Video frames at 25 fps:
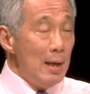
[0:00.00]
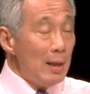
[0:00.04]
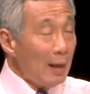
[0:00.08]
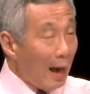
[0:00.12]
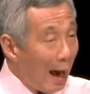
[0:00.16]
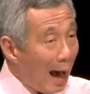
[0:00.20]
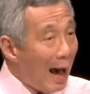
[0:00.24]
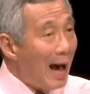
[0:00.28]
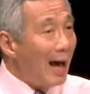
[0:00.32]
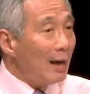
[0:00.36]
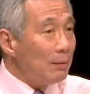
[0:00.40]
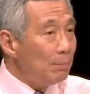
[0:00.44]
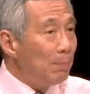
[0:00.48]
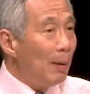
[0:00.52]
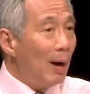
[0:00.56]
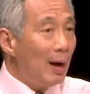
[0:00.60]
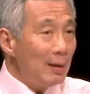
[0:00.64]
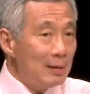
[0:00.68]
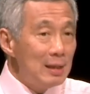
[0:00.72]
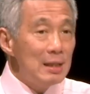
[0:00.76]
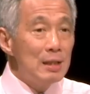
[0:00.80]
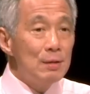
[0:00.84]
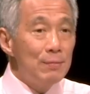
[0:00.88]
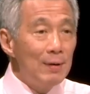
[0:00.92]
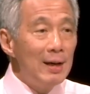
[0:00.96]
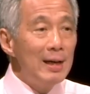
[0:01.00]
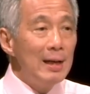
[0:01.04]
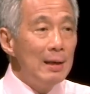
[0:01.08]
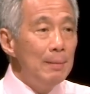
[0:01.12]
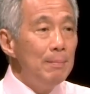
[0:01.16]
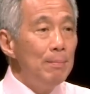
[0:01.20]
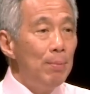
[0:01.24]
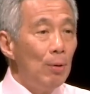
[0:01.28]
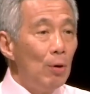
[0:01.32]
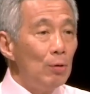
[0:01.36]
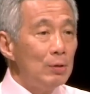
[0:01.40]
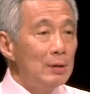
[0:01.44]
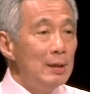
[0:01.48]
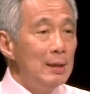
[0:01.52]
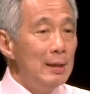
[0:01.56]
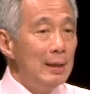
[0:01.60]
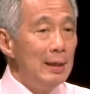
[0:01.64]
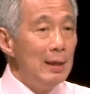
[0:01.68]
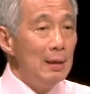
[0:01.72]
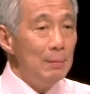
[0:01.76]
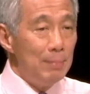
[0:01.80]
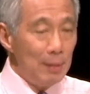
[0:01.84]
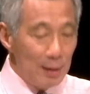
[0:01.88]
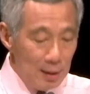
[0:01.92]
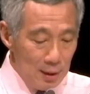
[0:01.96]
The heart part is very important
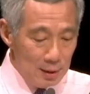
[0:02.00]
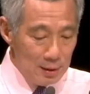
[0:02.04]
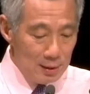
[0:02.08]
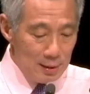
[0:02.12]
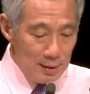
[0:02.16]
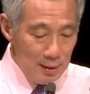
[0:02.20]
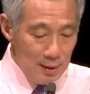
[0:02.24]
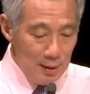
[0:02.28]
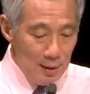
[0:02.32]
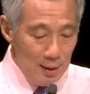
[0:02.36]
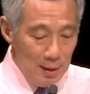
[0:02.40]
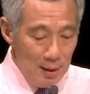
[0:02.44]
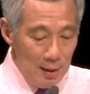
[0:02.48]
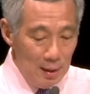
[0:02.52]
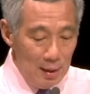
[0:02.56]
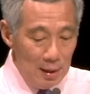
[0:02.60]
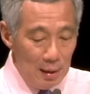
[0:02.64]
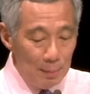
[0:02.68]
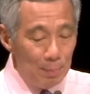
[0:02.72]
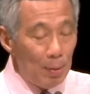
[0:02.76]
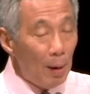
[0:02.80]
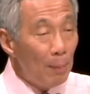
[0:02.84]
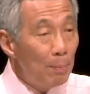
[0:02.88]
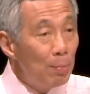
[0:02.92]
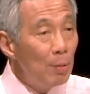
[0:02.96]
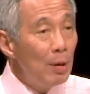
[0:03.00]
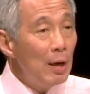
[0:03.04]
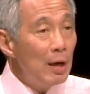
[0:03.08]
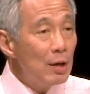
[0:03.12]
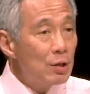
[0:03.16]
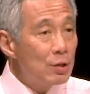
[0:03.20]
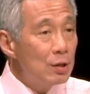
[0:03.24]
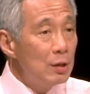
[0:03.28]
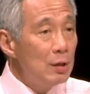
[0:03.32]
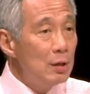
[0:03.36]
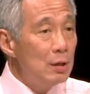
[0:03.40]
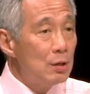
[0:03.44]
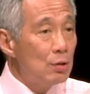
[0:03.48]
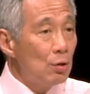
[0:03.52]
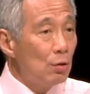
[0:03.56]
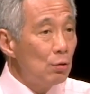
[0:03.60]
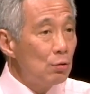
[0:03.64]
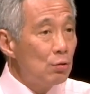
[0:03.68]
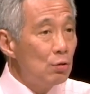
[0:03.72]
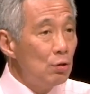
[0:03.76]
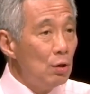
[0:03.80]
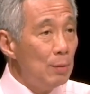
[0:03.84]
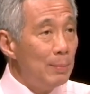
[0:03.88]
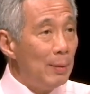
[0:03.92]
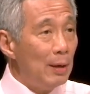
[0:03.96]
here because the population is
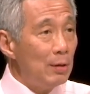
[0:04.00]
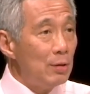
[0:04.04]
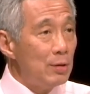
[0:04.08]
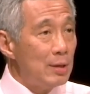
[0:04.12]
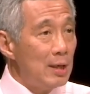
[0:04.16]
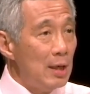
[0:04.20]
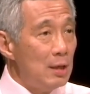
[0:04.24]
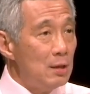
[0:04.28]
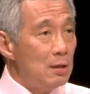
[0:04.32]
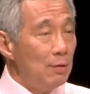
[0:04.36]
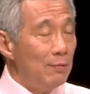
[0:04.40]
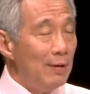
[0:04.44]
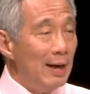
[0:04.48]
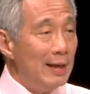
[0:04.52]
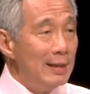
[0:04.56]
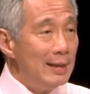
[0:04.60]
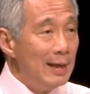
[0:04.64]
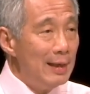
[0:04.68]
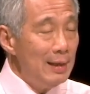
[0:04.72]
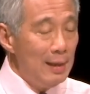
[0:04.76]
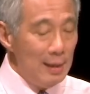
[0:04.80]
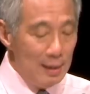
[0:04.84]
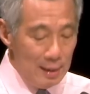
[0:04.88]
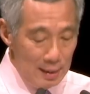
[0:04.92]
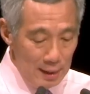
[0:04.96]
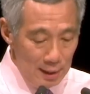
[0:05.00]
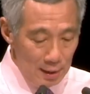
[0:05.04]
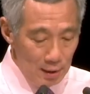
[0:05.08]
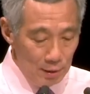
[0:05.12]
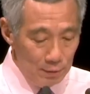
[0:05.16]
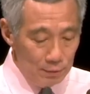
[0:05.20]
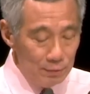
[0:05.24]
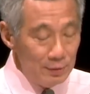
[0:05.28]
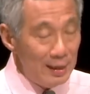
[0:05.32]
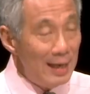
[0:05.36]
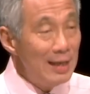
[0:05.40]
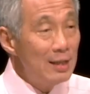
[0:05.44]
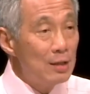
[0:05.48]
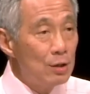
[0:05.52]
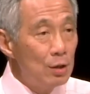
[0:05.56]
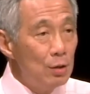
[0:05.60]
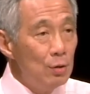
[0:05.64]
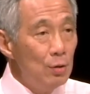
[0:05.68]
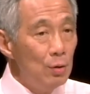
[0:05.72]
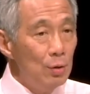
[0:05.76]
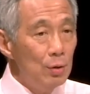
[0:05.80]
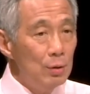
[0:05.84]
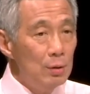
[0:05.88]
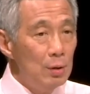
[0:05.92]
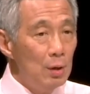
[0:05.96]
also about a sense of identity, of
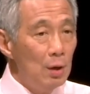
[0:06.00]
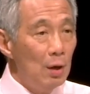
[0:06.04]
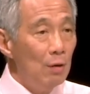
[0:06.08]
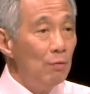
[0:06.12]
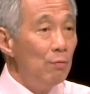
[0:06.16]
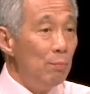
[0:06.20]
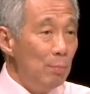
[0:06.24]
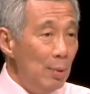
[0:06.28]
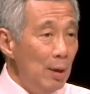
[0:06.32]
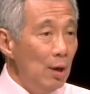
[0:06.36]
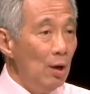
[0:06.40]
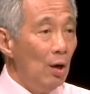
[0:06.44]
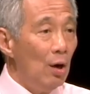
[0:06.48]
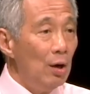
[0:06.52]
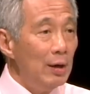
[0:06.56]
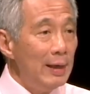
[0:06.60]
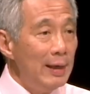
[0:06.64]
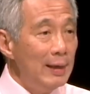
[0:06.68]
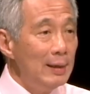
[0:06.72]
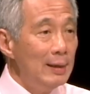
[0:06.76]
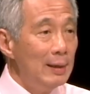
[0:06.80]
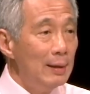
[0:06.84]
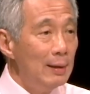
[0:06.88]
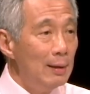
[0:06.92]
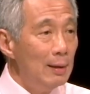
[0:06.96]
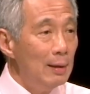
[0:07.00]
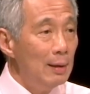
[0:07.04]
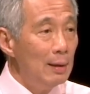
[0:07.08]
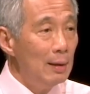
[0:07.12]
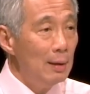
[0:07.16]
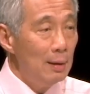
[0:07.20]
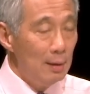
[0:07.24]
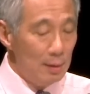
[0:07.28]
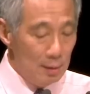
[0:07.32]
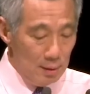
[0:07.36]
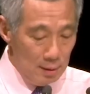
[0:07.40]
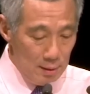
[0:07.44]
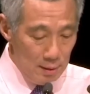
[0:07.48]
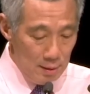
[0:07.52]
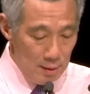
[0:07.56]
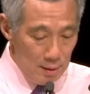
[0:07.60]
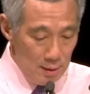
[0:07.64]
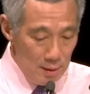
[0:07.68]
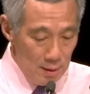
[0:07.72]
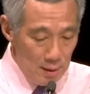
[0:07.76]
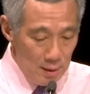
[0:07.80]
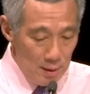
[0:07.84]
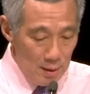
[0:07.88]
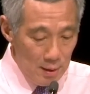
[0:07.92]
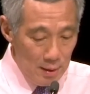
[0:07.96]
nationhood, of belonging.
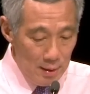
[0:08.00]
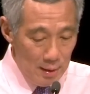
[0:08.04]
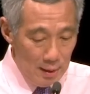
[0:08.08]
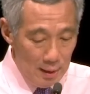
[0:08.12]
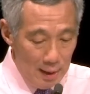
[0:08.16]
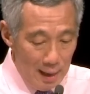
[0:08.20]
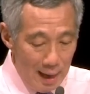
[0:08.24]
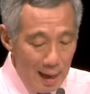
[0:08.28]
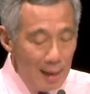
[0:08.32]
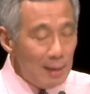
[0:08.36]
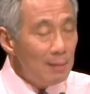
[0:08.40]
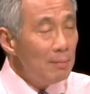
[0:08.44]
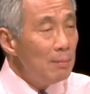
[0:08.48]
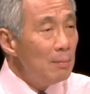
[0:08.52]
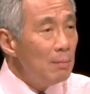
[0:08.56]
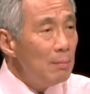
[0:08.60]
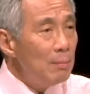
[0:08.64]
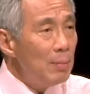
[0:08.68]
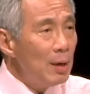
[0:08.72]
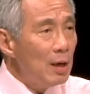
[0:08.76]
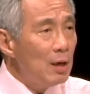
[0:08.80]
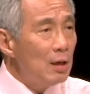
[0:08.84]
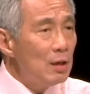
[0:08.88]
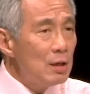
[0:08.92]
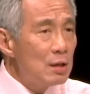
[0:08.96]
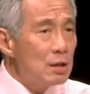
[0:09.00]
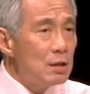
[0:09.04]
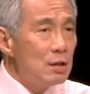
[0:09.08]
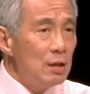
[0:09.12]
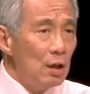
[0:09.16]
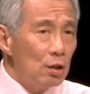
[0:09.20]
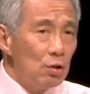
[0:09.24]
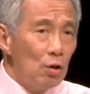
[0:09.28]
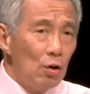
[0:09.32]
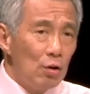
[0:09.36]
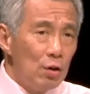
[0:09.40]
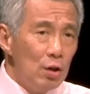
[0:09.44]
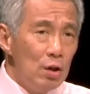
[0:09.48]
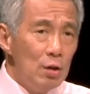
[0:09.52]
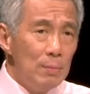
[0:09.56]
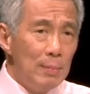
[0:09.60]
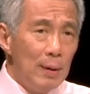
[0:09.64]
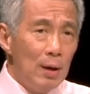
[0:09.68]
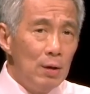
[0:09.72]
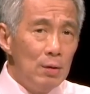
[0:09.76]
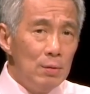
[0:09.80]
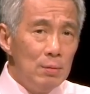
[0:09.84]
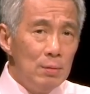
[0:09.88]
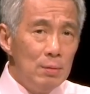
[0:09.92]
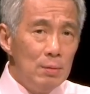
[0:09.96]
And because you're talking
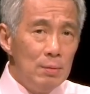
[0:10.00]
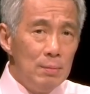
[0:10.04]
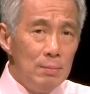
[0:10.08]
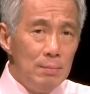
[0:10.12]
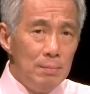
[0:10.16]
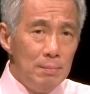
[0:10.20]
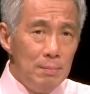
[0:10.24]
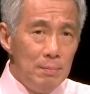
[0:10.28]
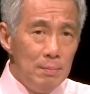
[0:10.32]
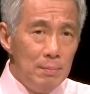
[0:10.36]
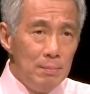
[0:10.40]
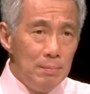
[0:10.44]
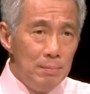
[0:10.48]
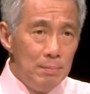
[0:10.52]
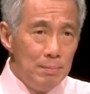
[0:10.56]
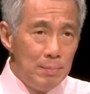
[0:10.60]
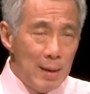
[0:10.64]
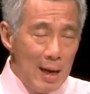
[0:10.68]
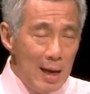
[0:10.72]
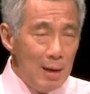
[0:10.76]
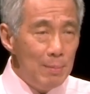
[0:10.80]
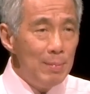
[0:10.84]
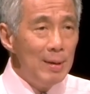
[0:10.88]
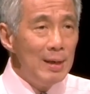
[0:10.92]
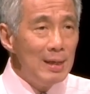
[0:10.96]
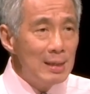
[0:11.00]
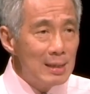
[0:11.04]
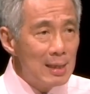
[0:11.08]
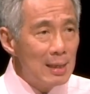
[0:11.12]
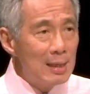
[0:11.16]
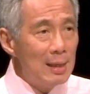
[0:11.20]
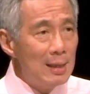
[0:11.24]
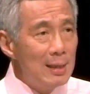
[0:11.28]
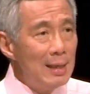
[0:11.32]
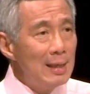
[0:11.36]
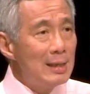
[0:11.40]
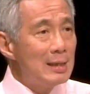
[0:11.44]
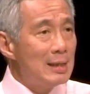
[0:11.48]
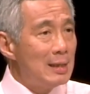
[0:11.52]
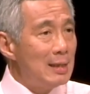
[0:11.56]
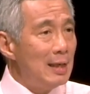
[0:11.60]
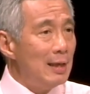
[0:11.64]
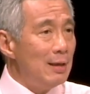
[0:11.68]
about babies and the next